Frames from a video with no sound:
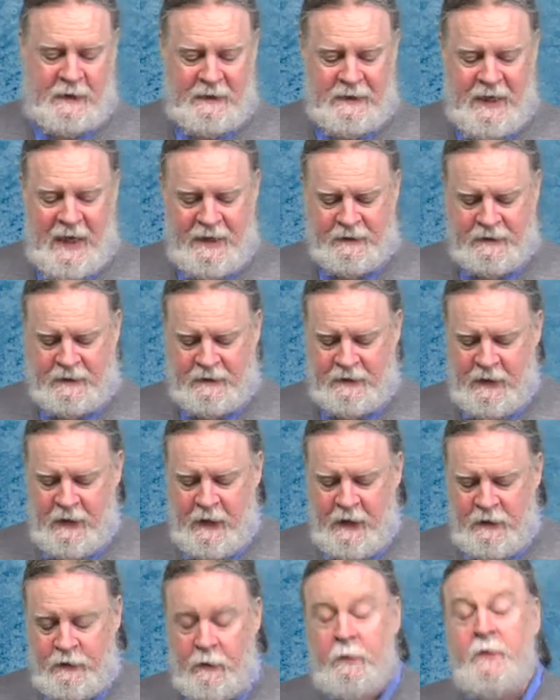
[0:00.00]
Yes.
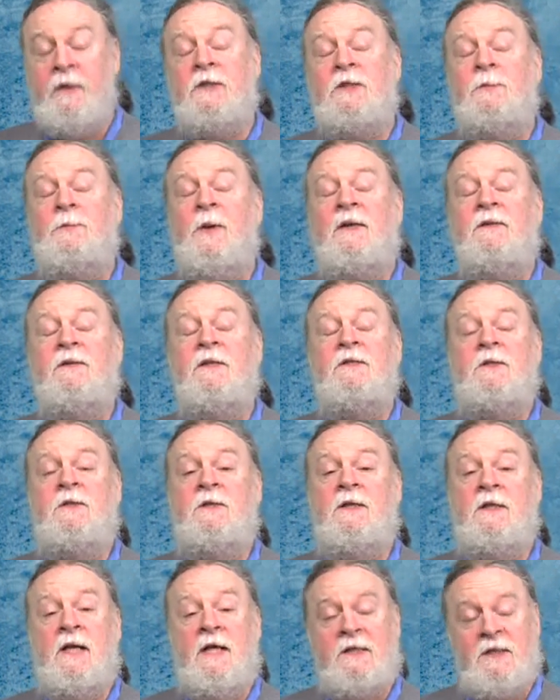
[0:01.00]
Should we expect this
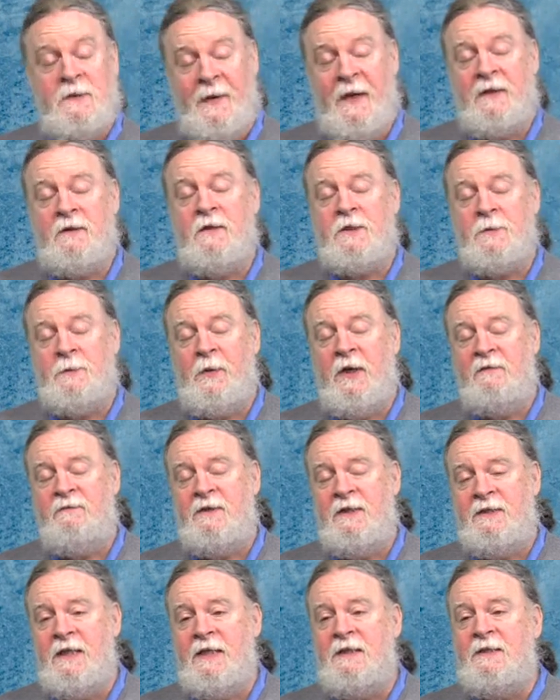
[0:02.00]
expect the spread of
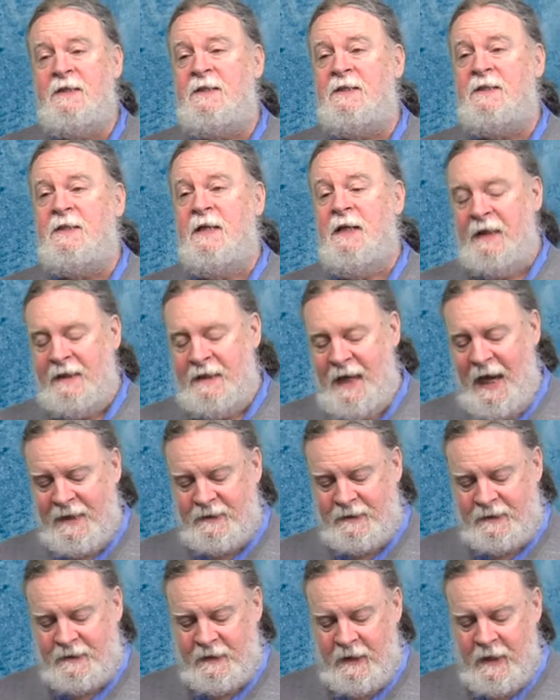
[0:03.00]
diseases?
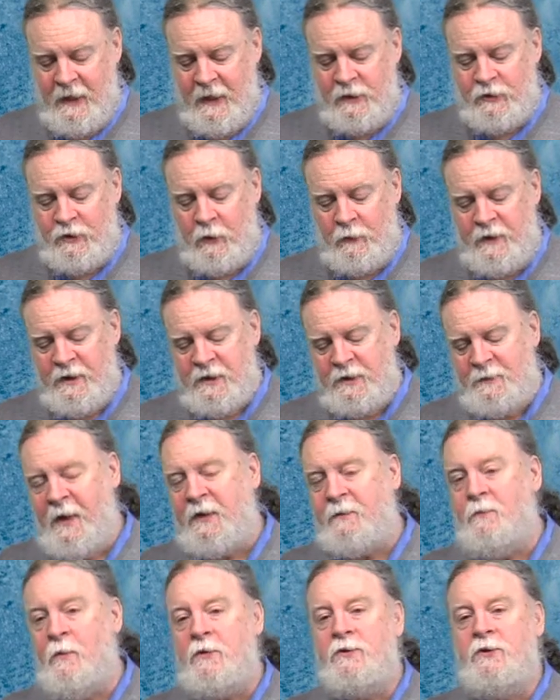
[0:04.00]
Yes. Should we
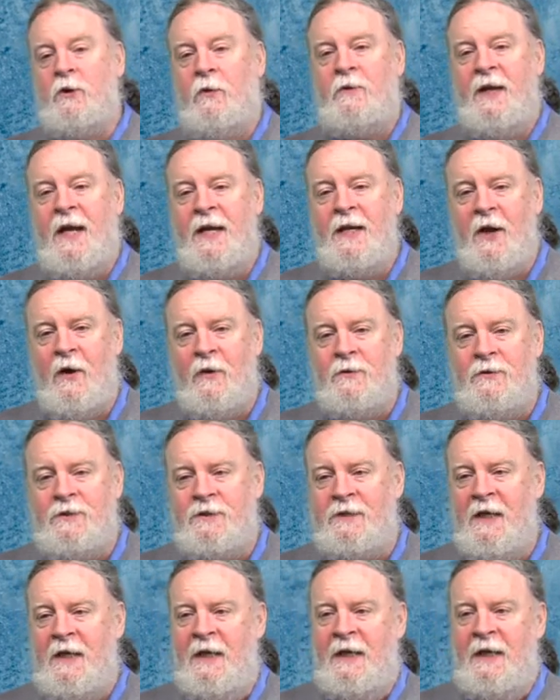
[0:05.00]
expect more tornadoes?